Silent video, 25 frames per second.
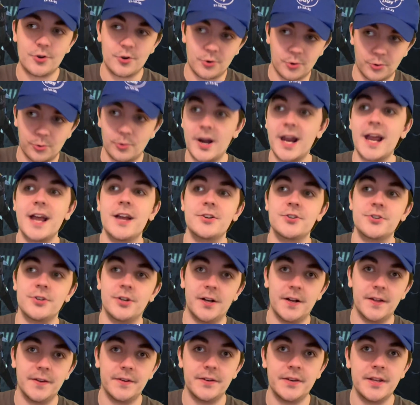crash
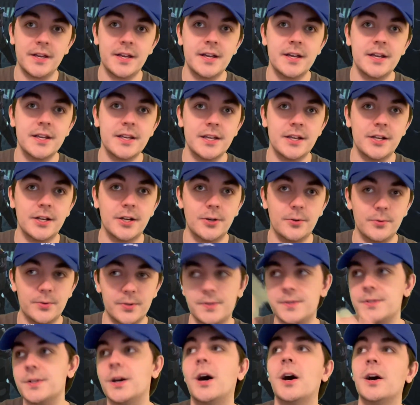on you know
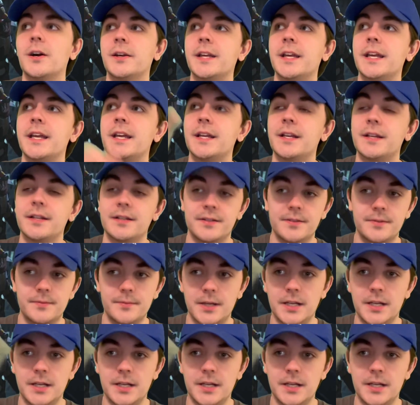the docking